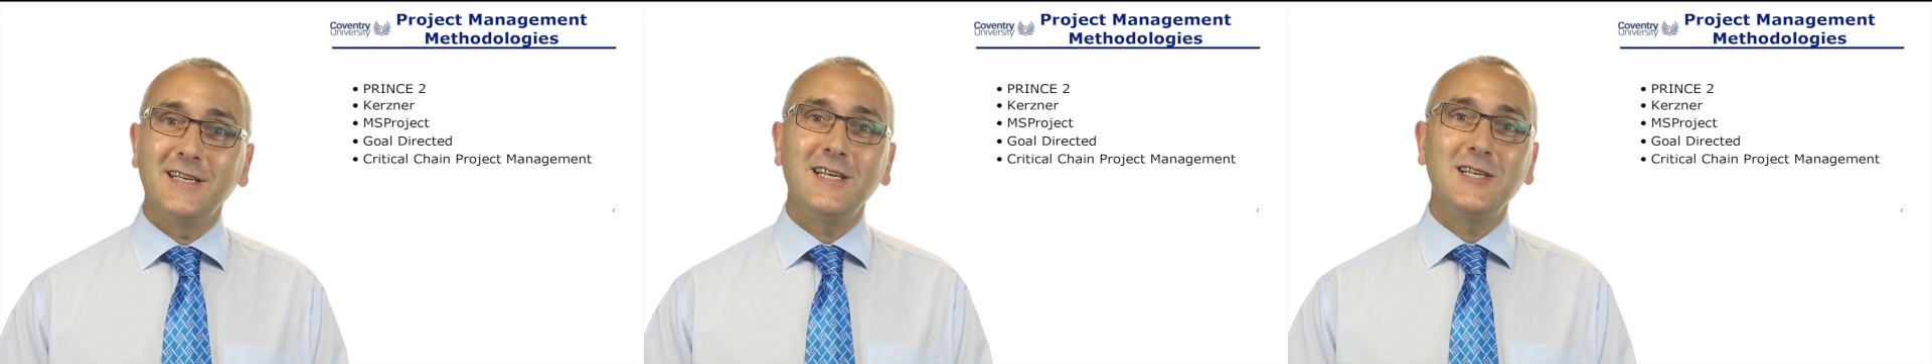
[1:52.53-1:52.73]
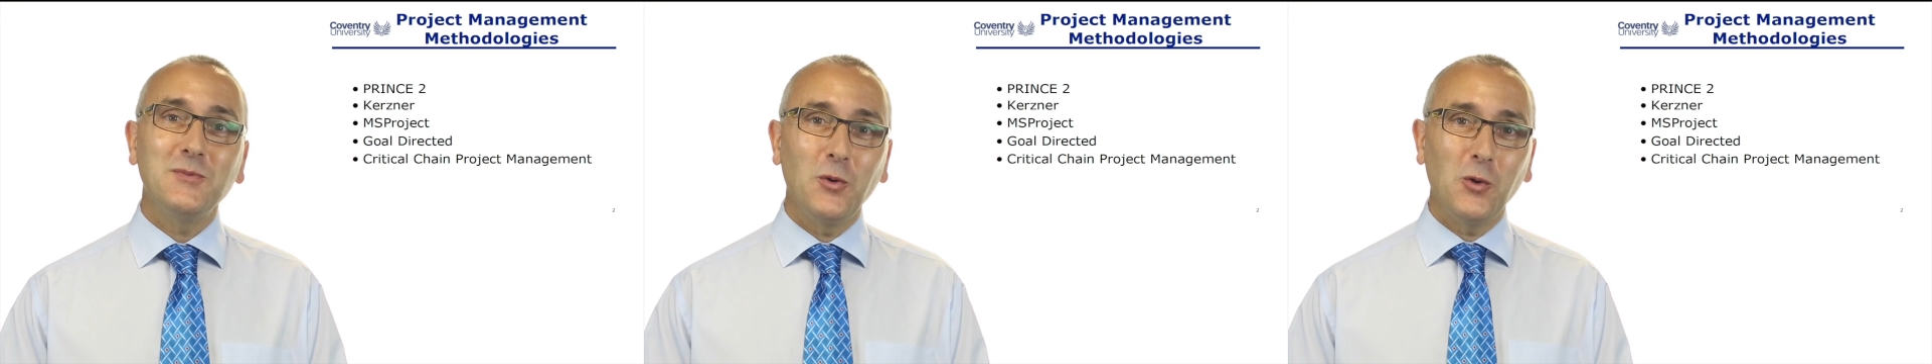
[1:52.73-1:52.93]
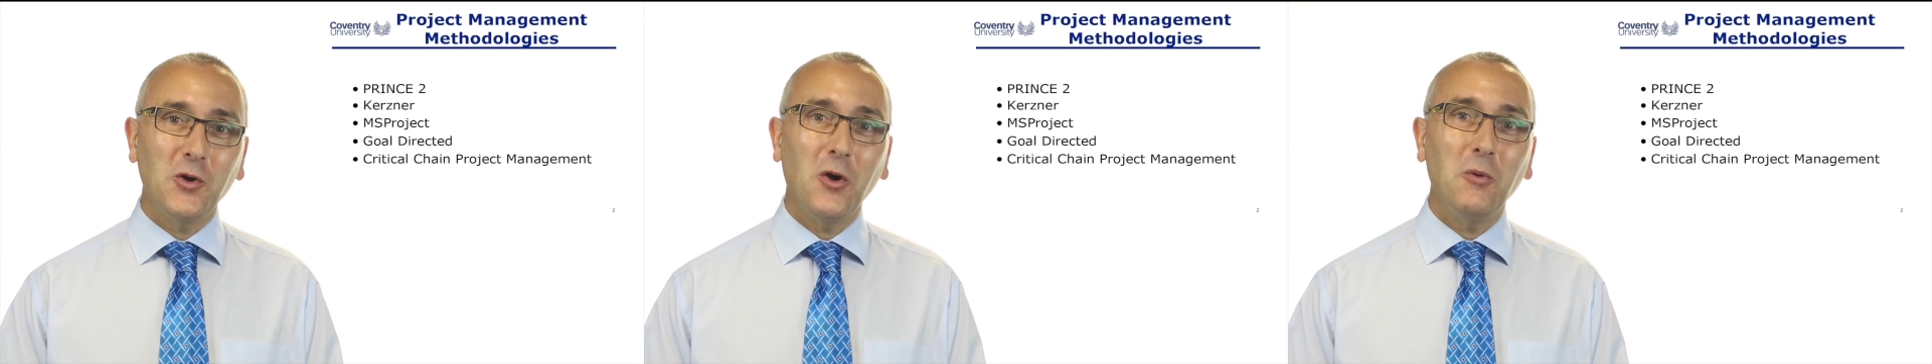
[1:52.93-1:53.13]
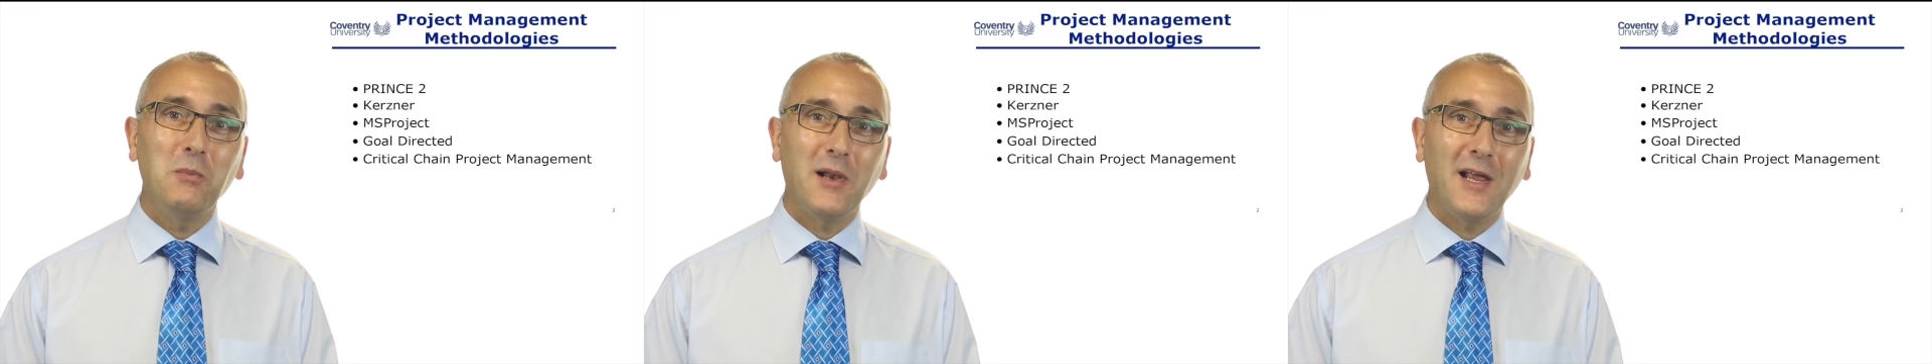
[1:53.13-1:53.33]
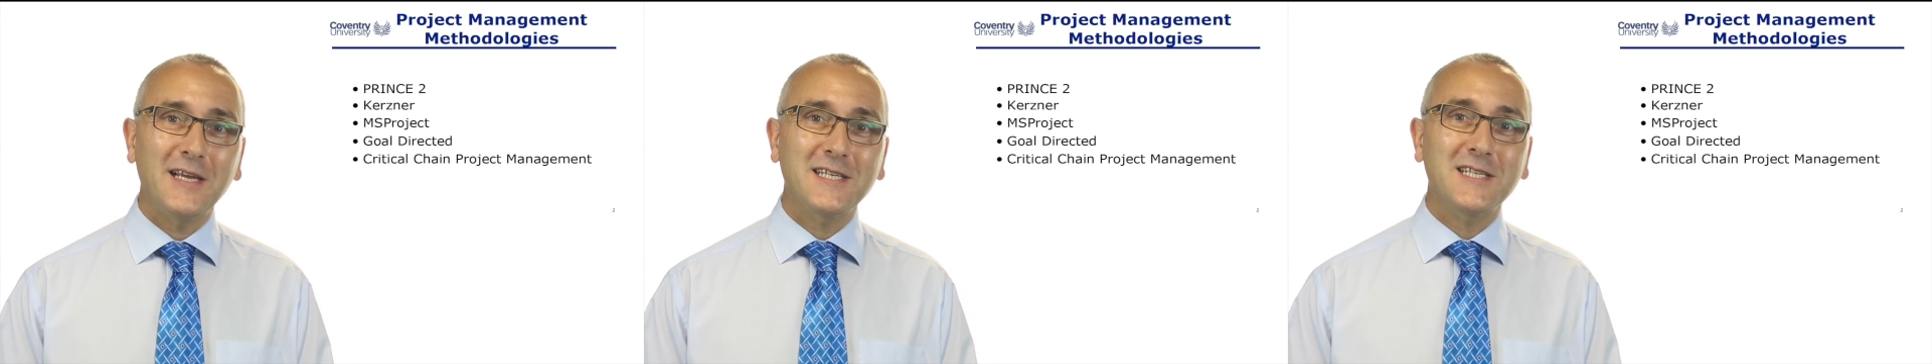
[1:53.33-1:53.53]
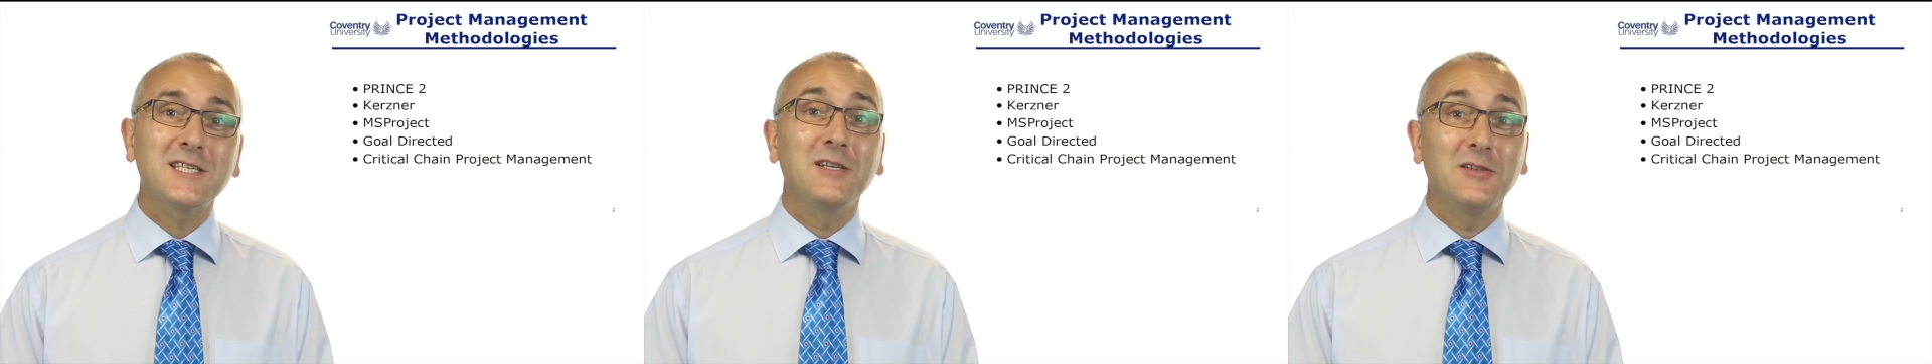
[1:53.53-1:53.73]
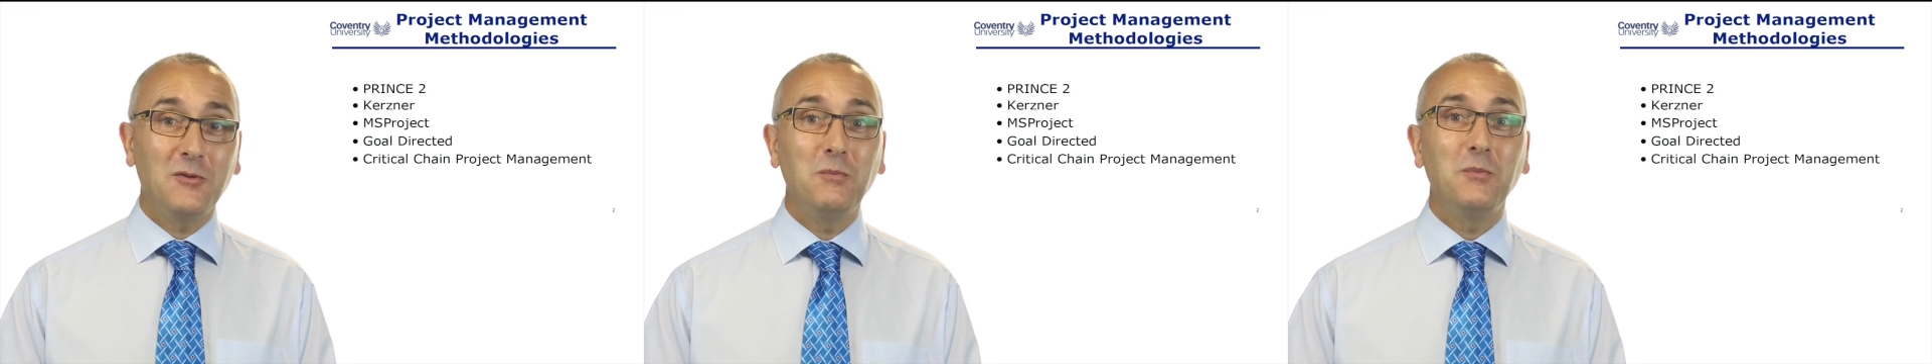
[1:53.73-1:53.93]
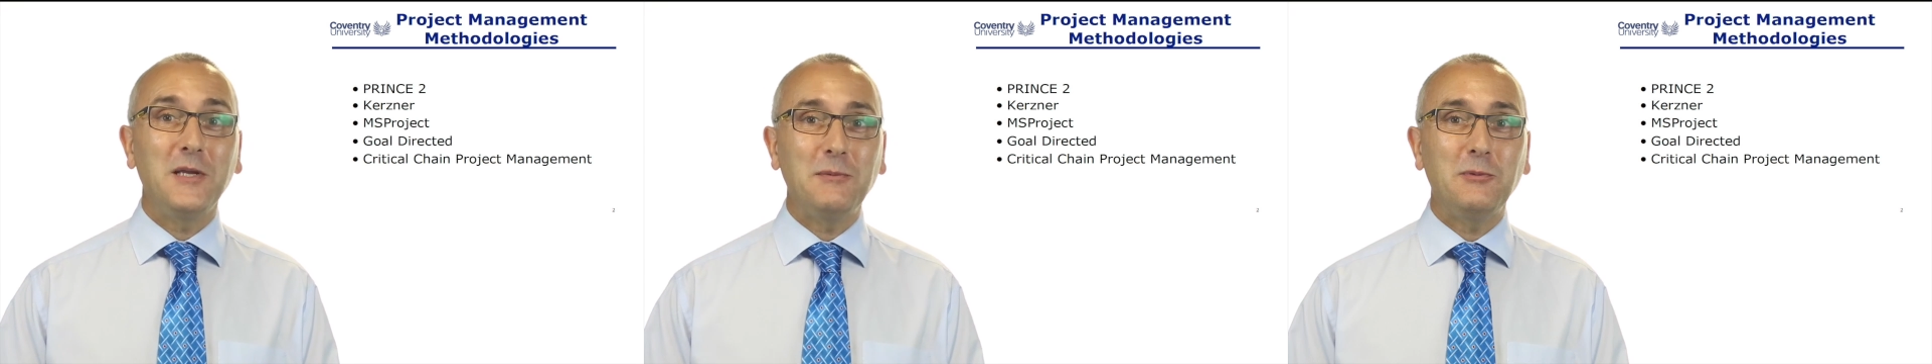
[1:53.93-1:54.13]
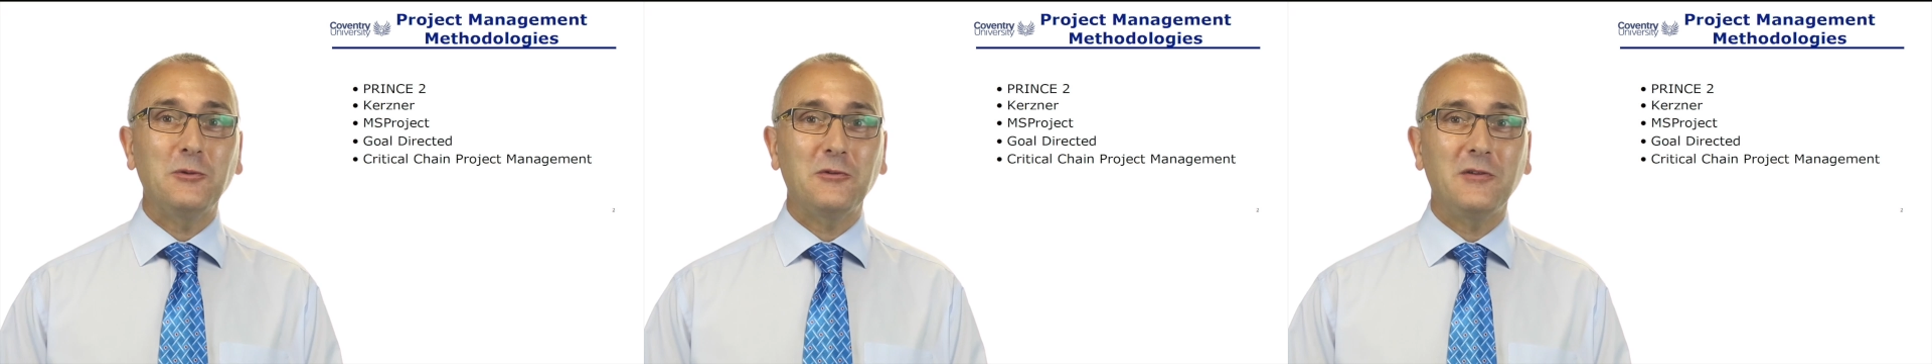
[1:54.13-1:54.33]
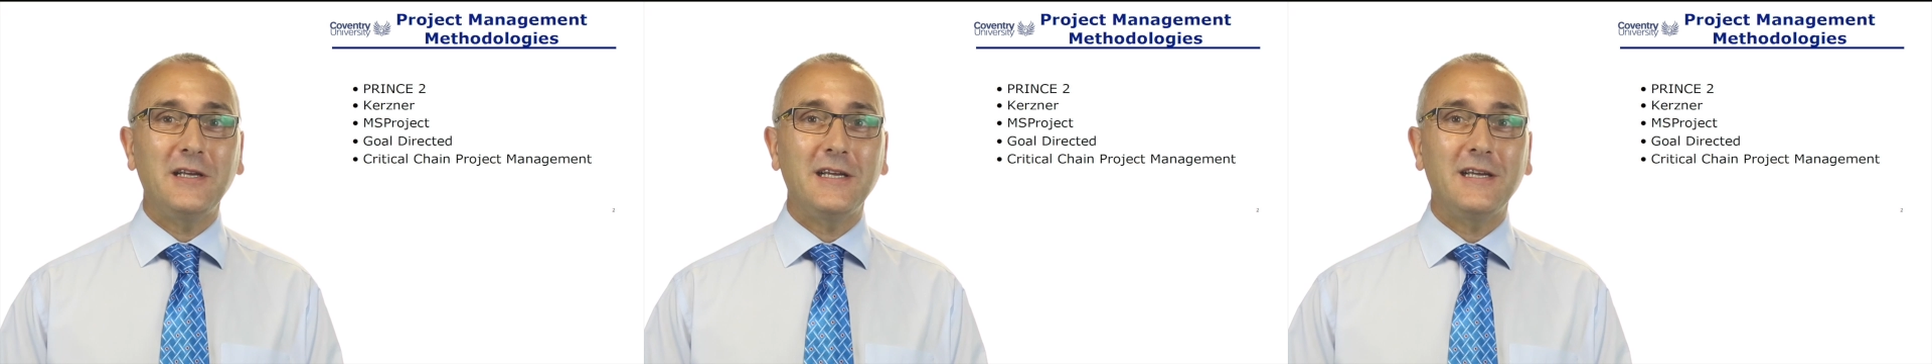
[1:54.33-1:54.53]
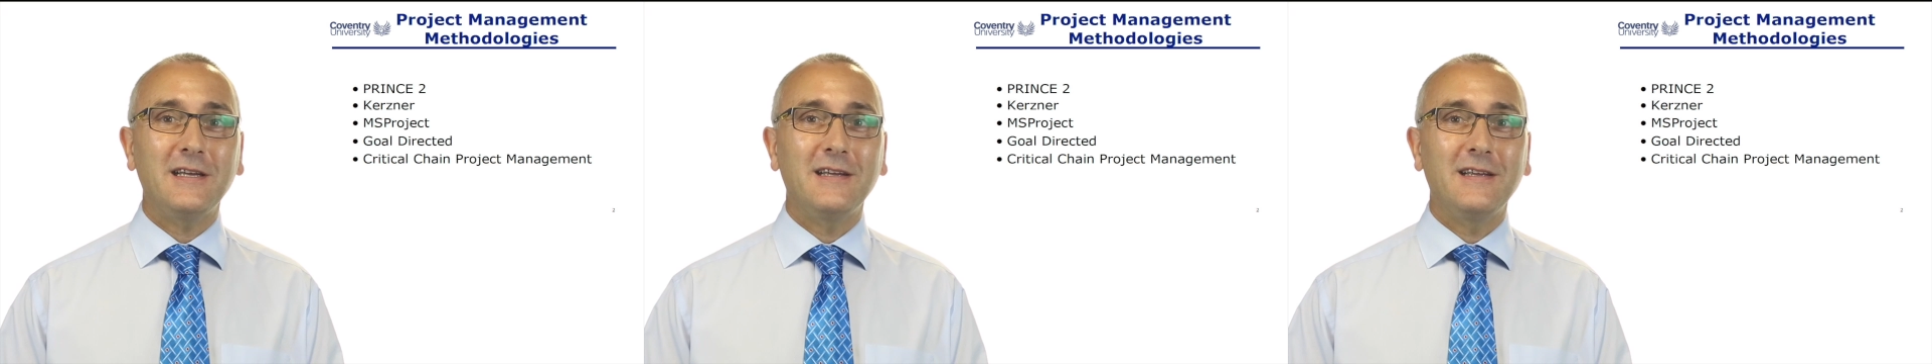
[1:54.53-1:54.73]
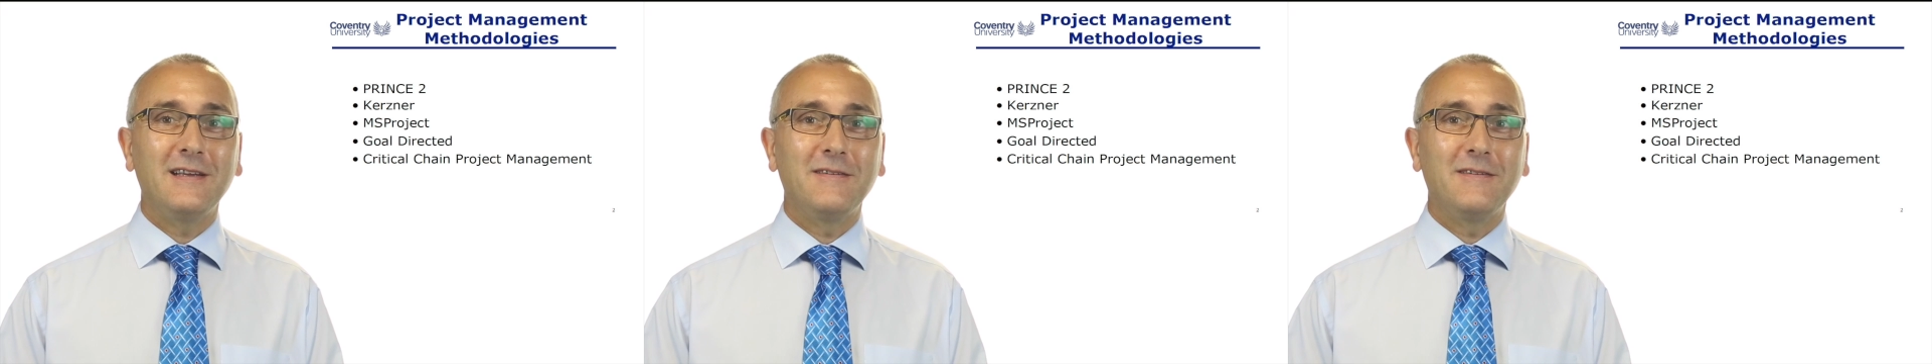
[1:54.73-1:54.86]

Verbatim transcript: is more complex than people think.